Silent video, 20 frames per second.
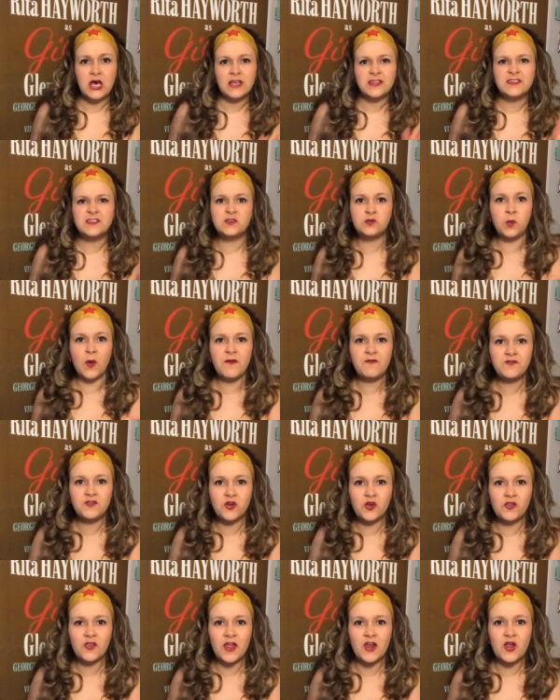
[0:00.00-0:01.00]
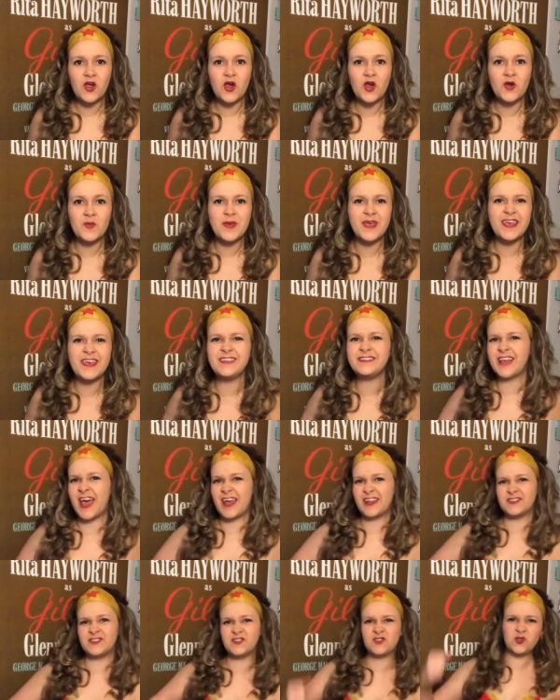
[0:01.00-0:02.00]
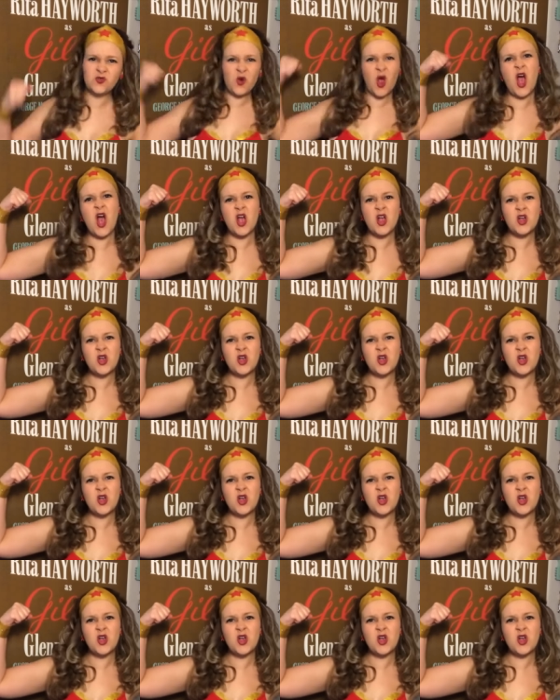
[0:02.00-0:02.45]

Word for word: swifter than Hermes, and stronger